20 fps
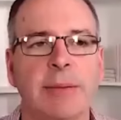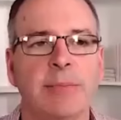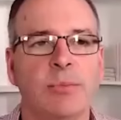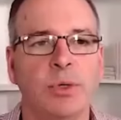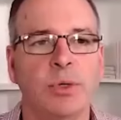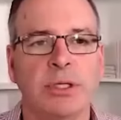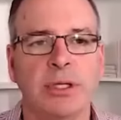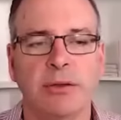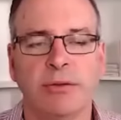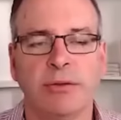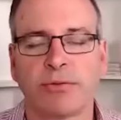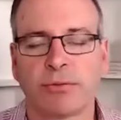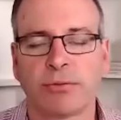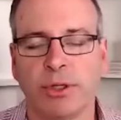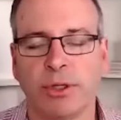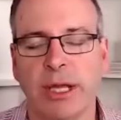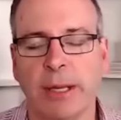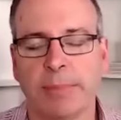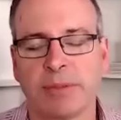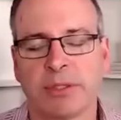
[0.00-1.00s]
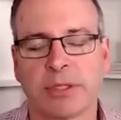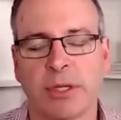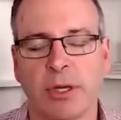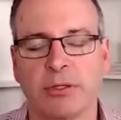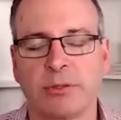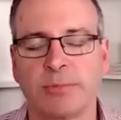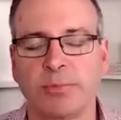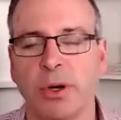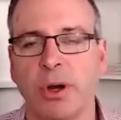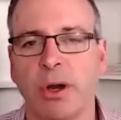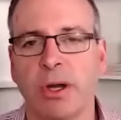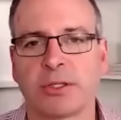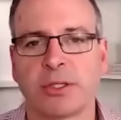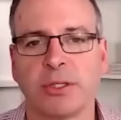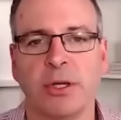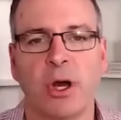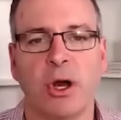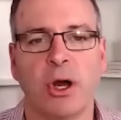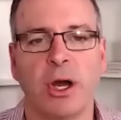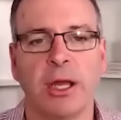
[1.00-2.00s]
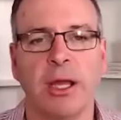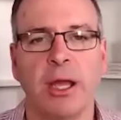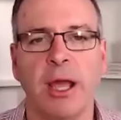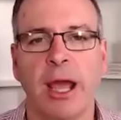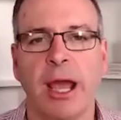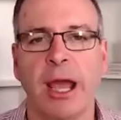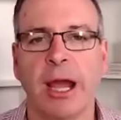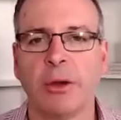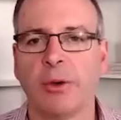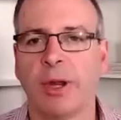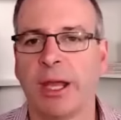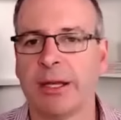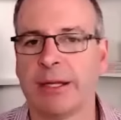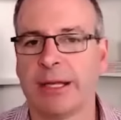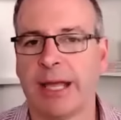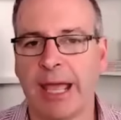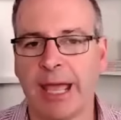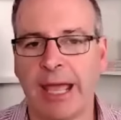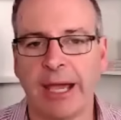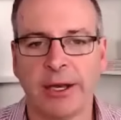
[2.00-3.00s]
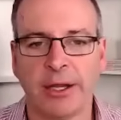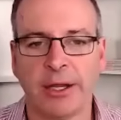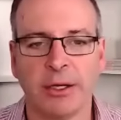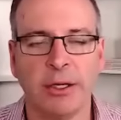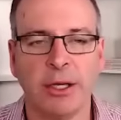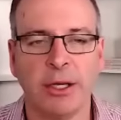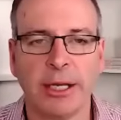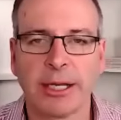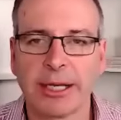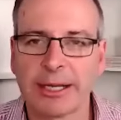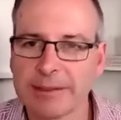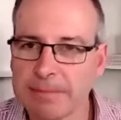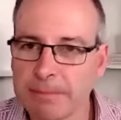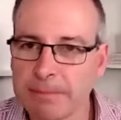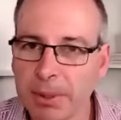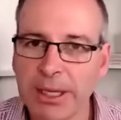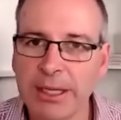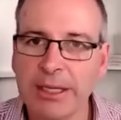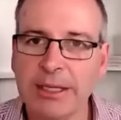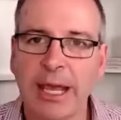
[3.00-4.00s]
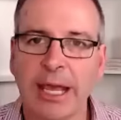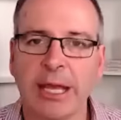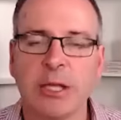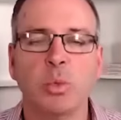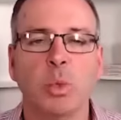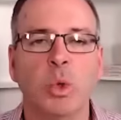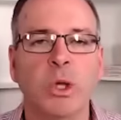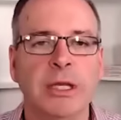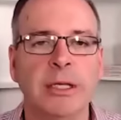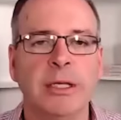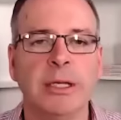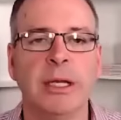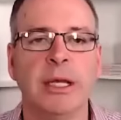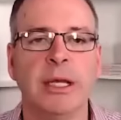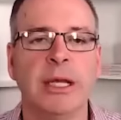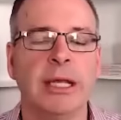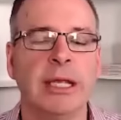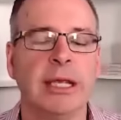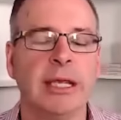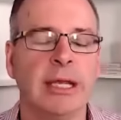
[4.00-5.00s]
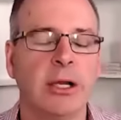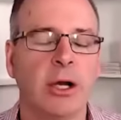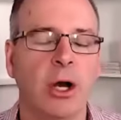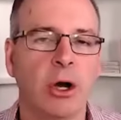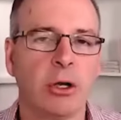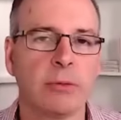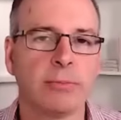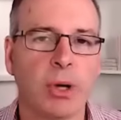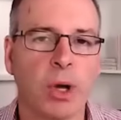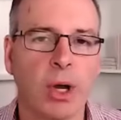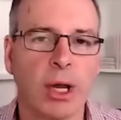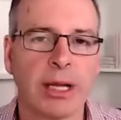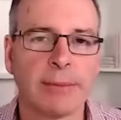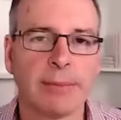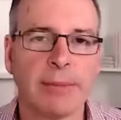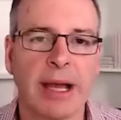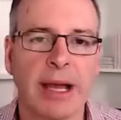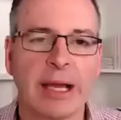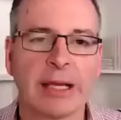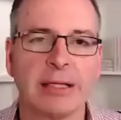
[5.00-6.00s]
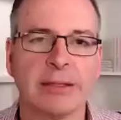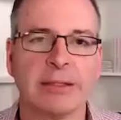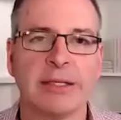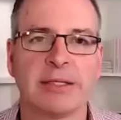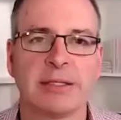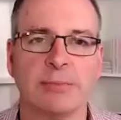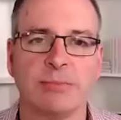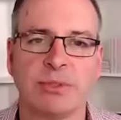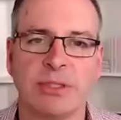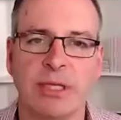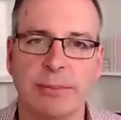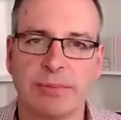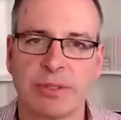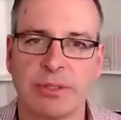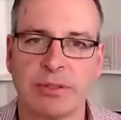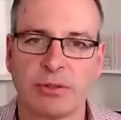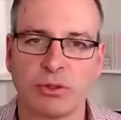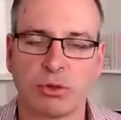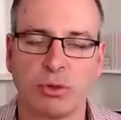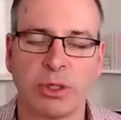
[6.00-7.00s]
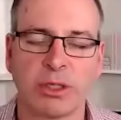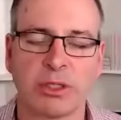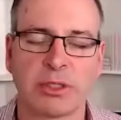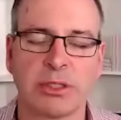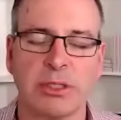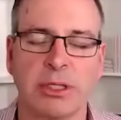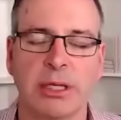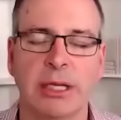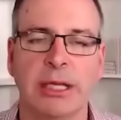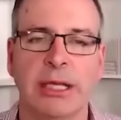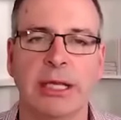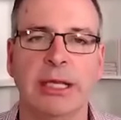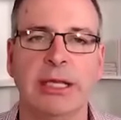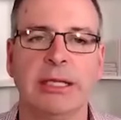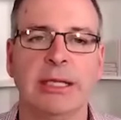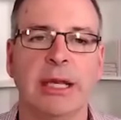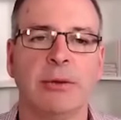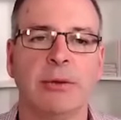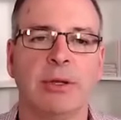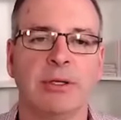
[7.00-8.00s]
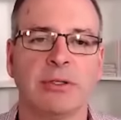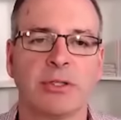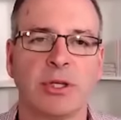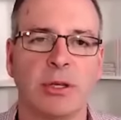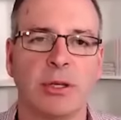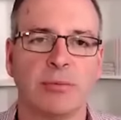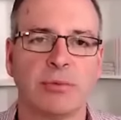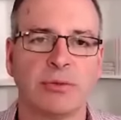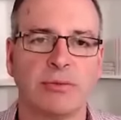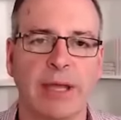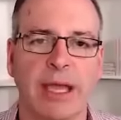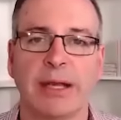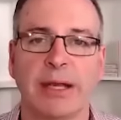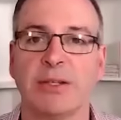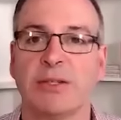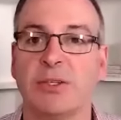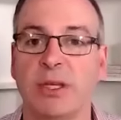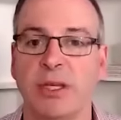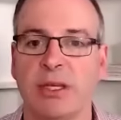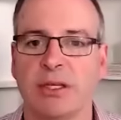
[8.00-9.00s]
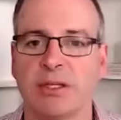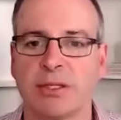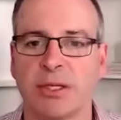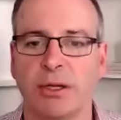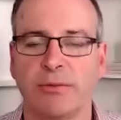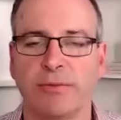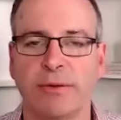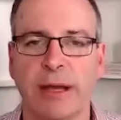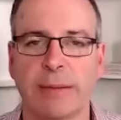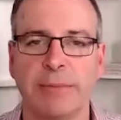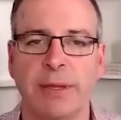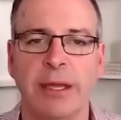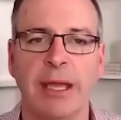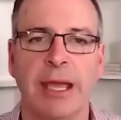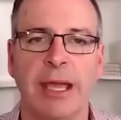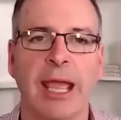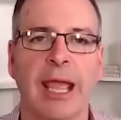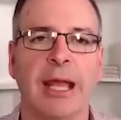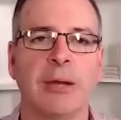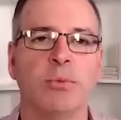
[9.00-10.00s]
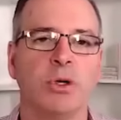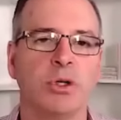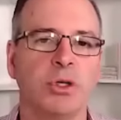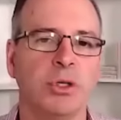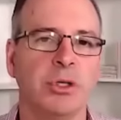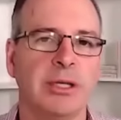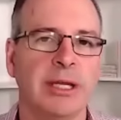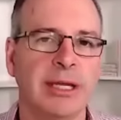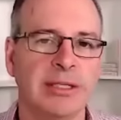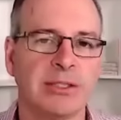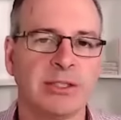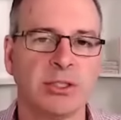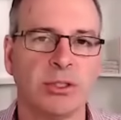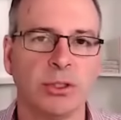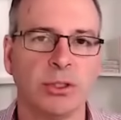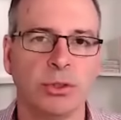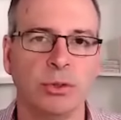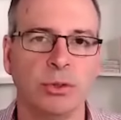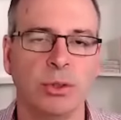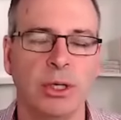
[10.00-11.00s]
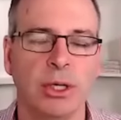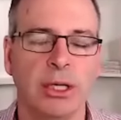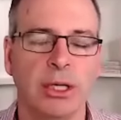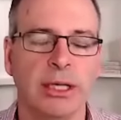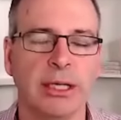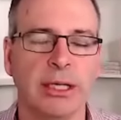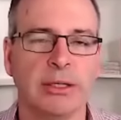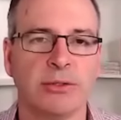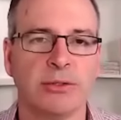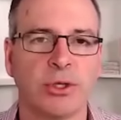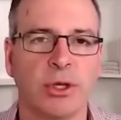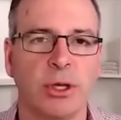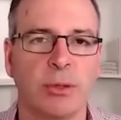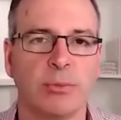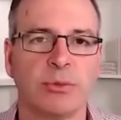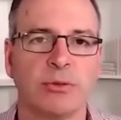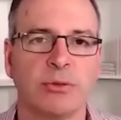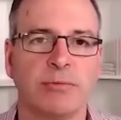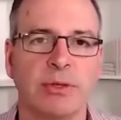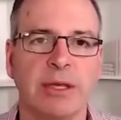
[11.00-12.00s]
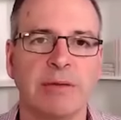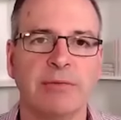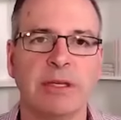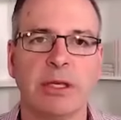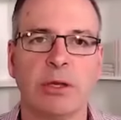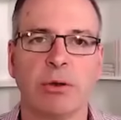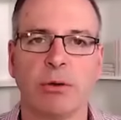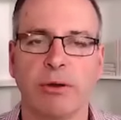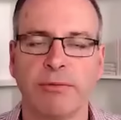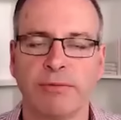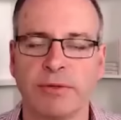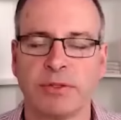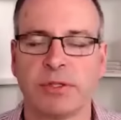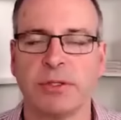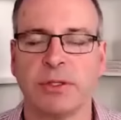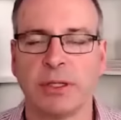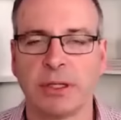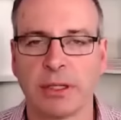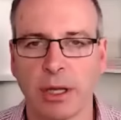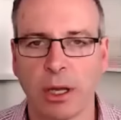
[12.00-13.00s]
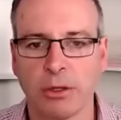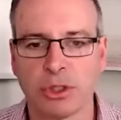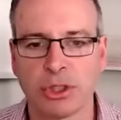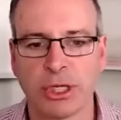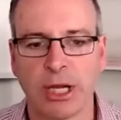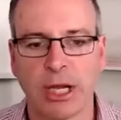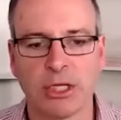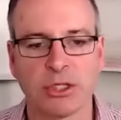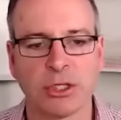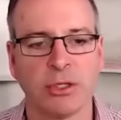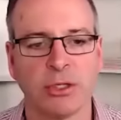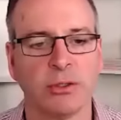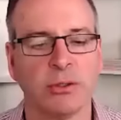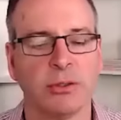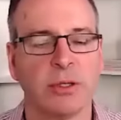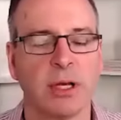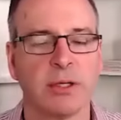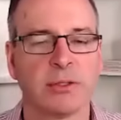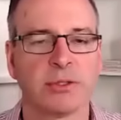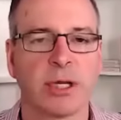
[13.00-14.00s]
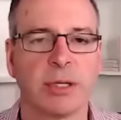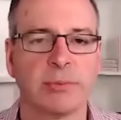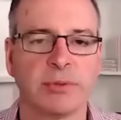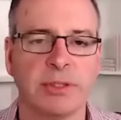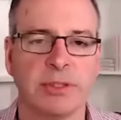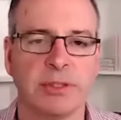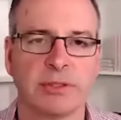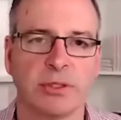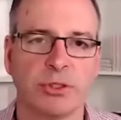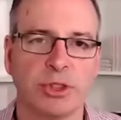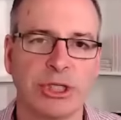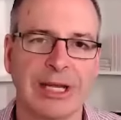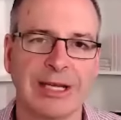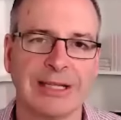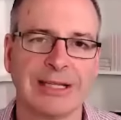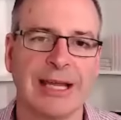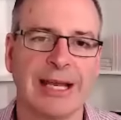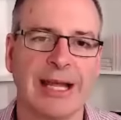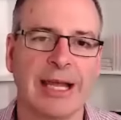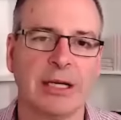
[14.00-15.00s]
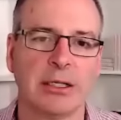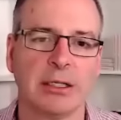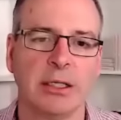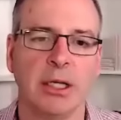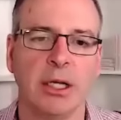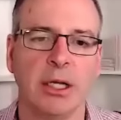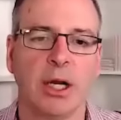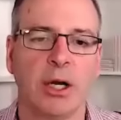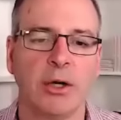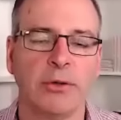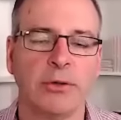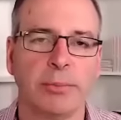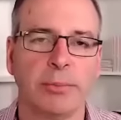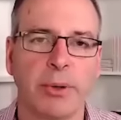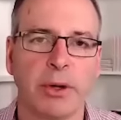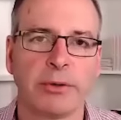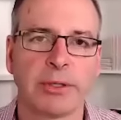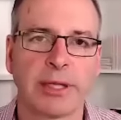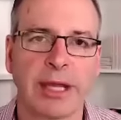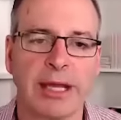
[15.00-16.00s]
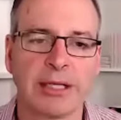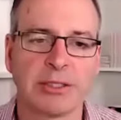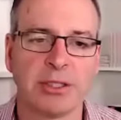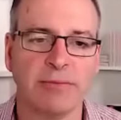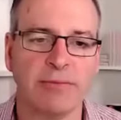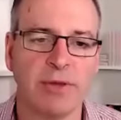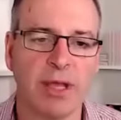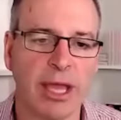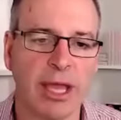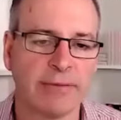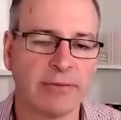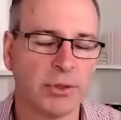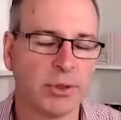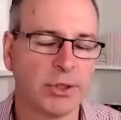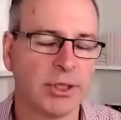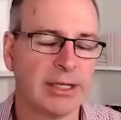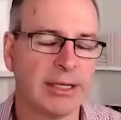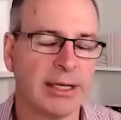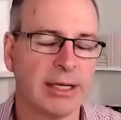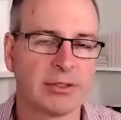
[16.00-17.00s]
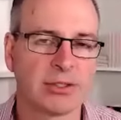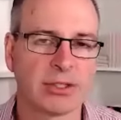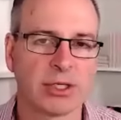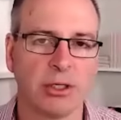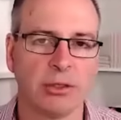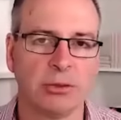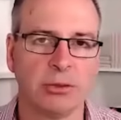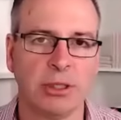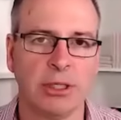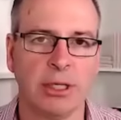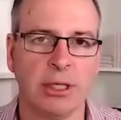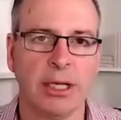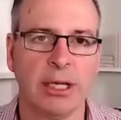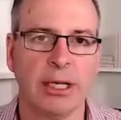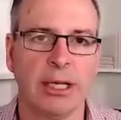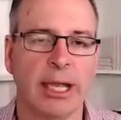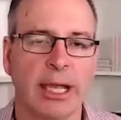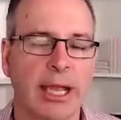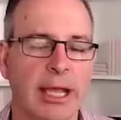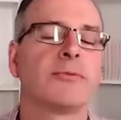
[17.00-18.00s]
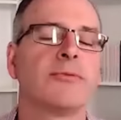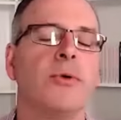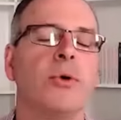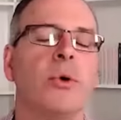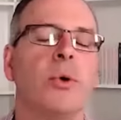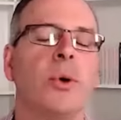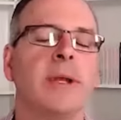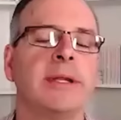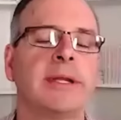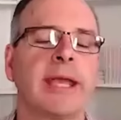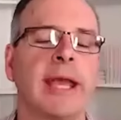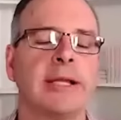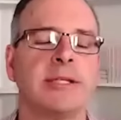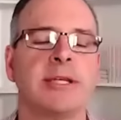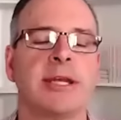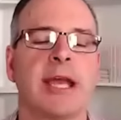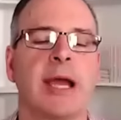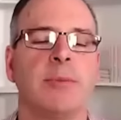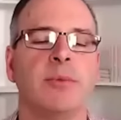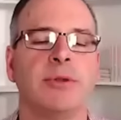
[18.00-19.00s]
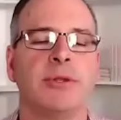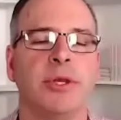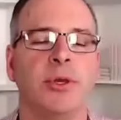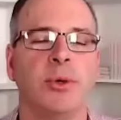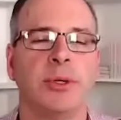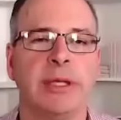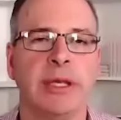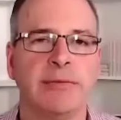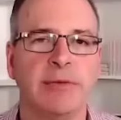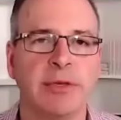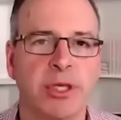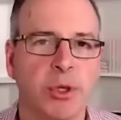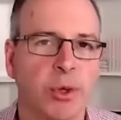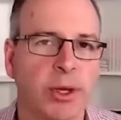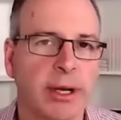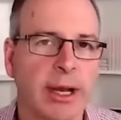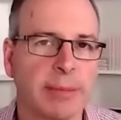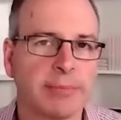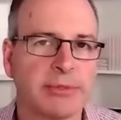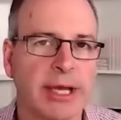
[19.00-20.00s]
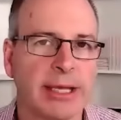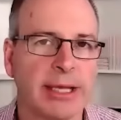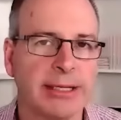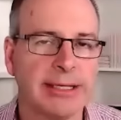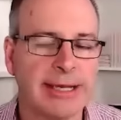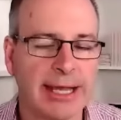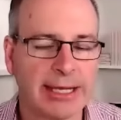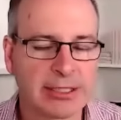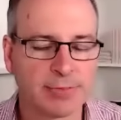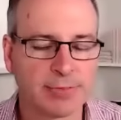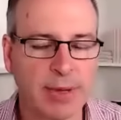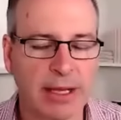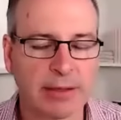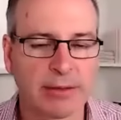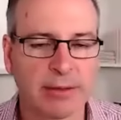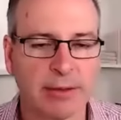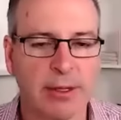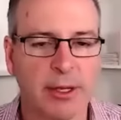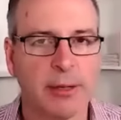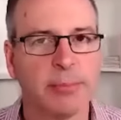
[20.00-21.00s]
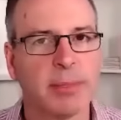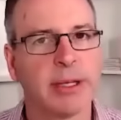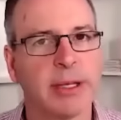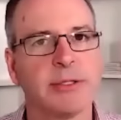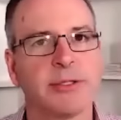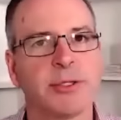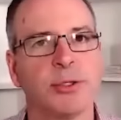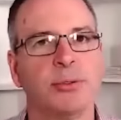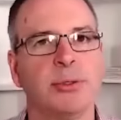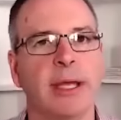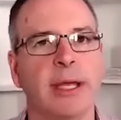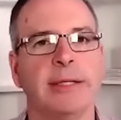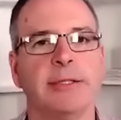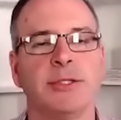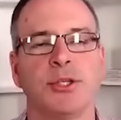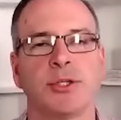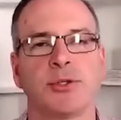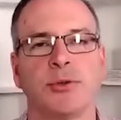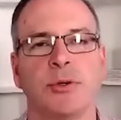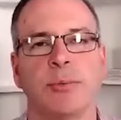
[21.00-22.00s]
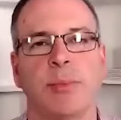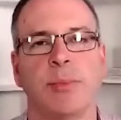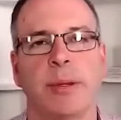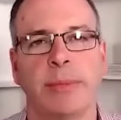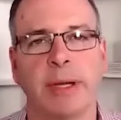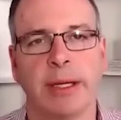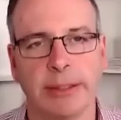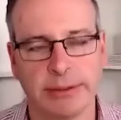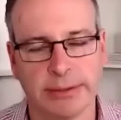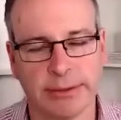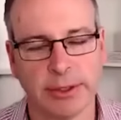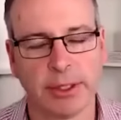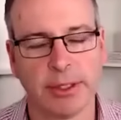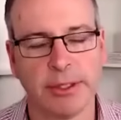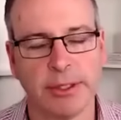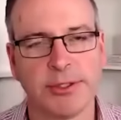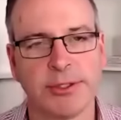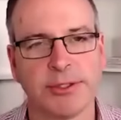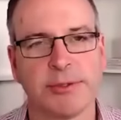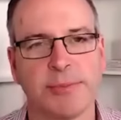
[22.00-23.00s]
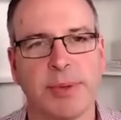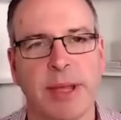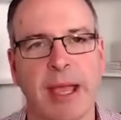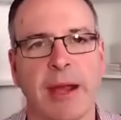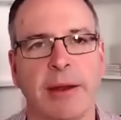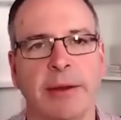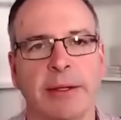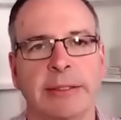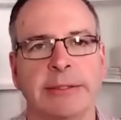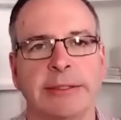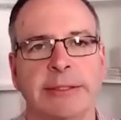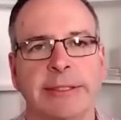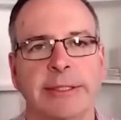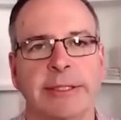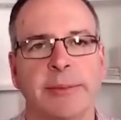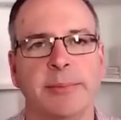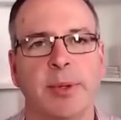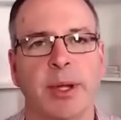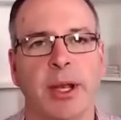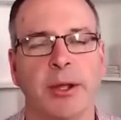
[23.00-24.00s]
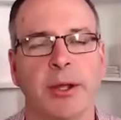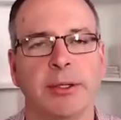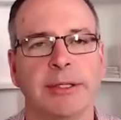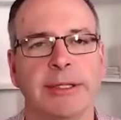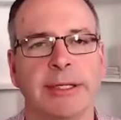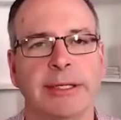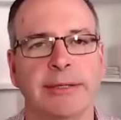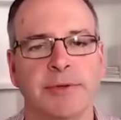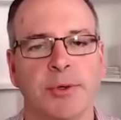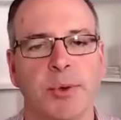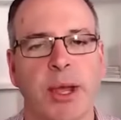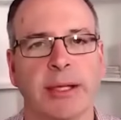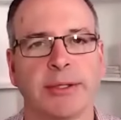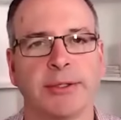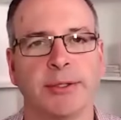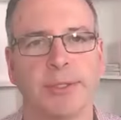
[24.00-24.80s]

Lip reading: we did 3 episodes, Bryce and I, around how to compete and win in a hot buying market. There's some tips and tricks in there in terms of how to set yourself up and what you need to do in terms of giving your offers and negotiation and all those types of things. So check that out on the podcast if you haven't already done so. So I look forward to catching up with you and giving you an update next month. But until then, just remember, knowledge is empowering, but only if you act on